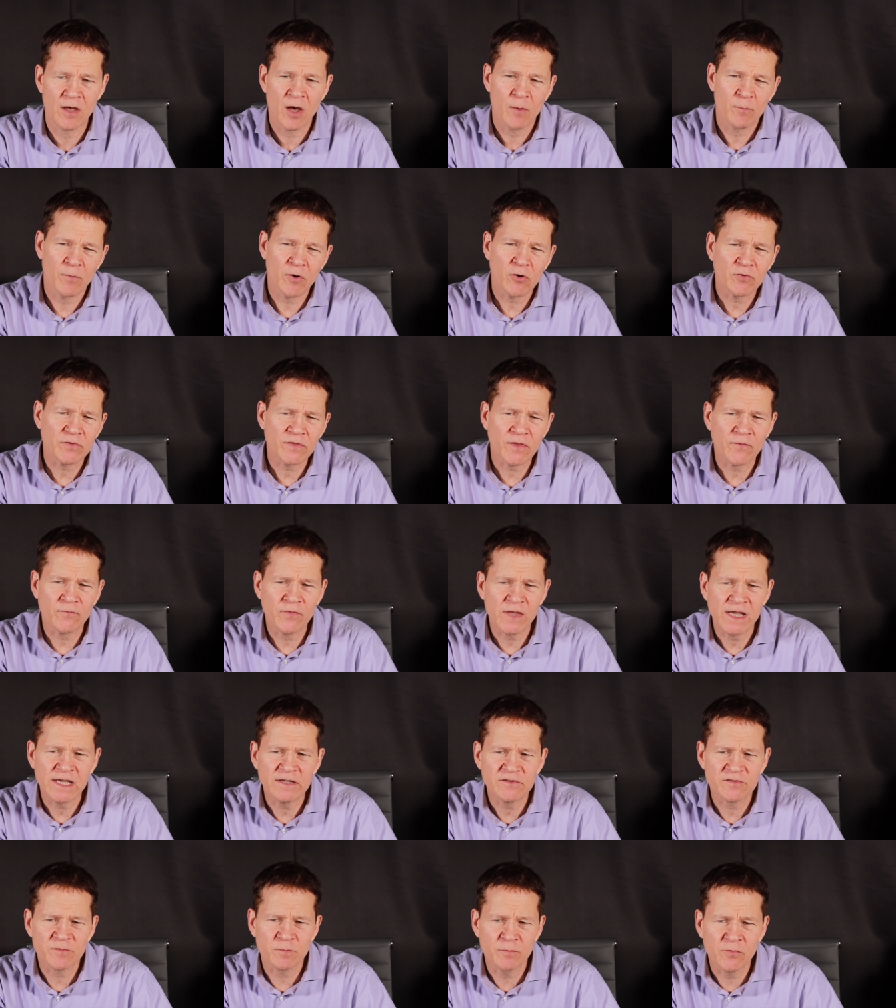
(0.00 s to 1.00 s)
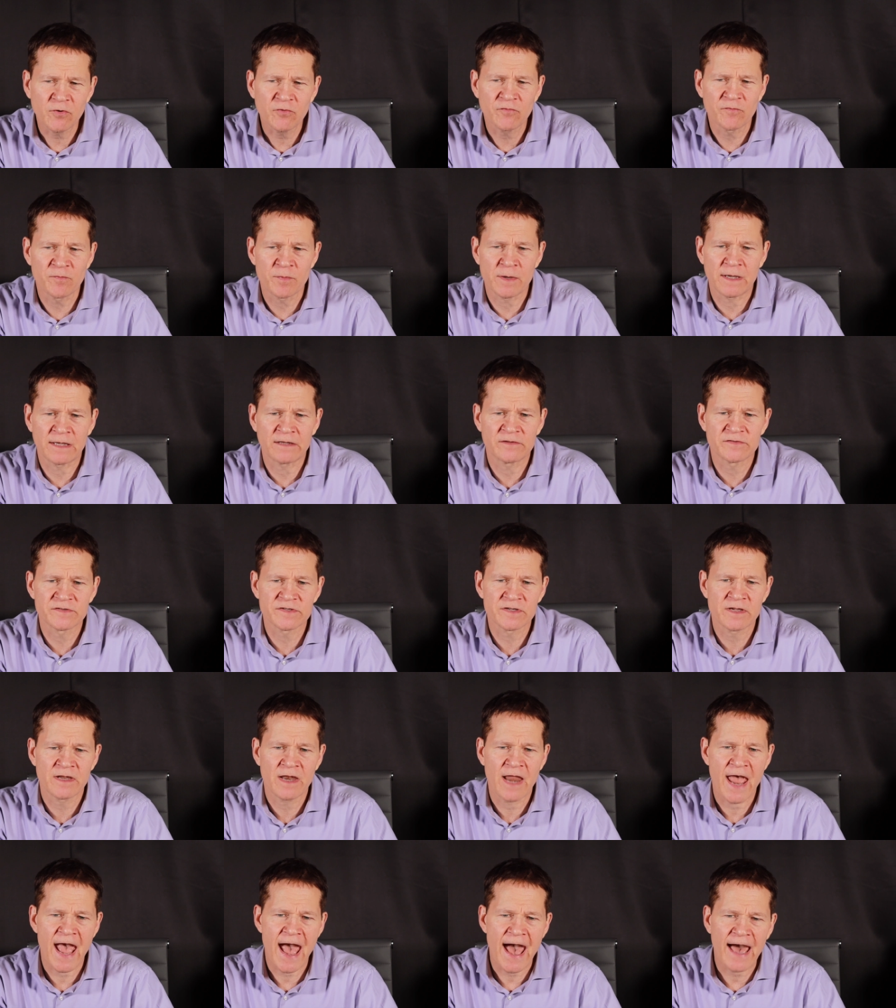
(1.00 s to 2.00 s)
Both of these movements
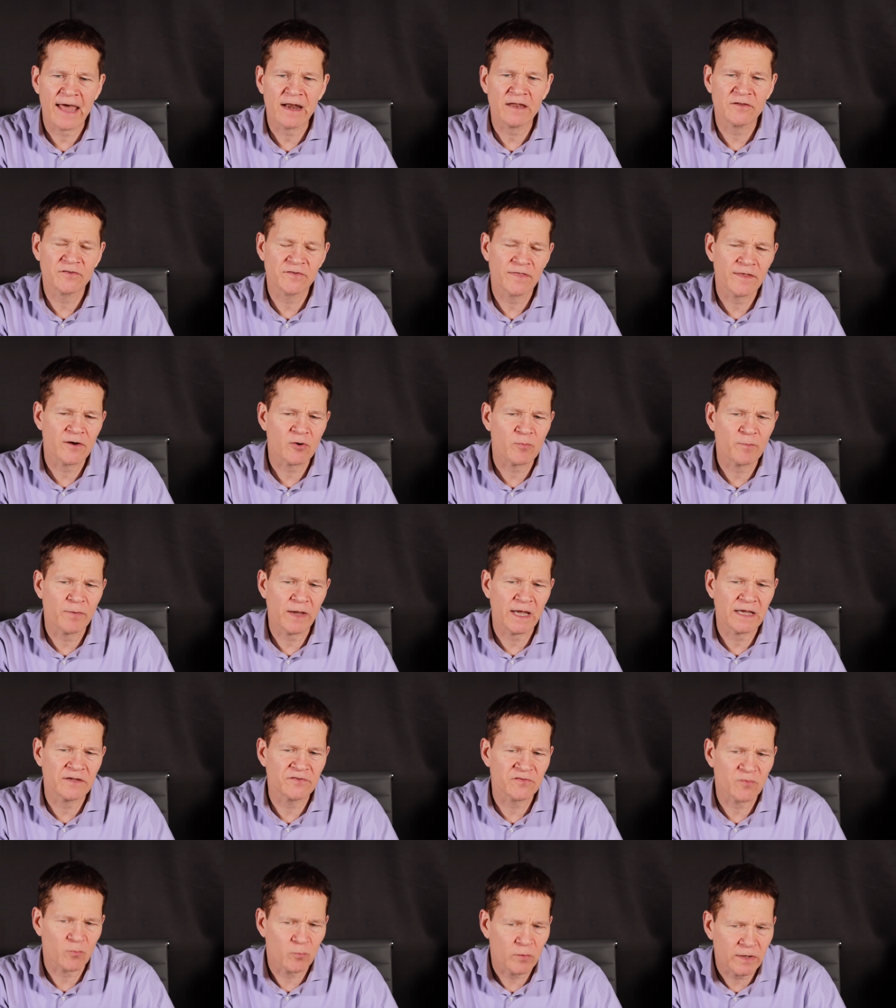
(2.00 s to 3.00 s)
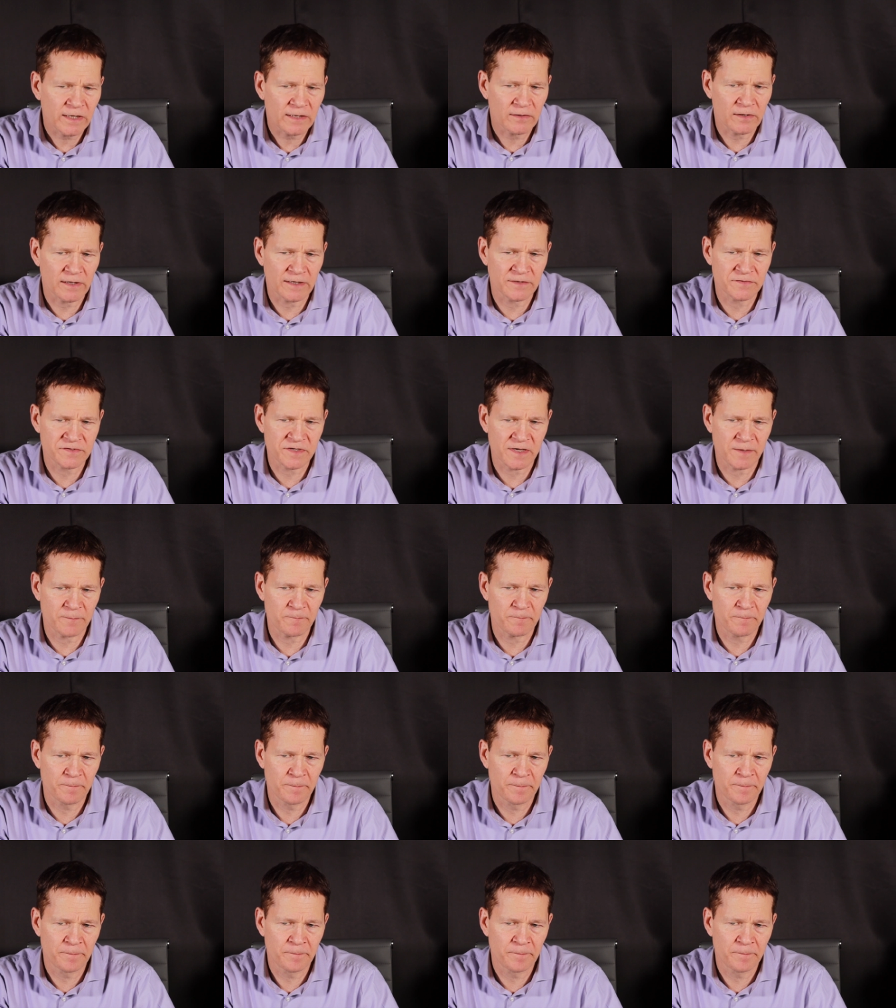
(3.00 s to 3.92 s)
had as their base realism,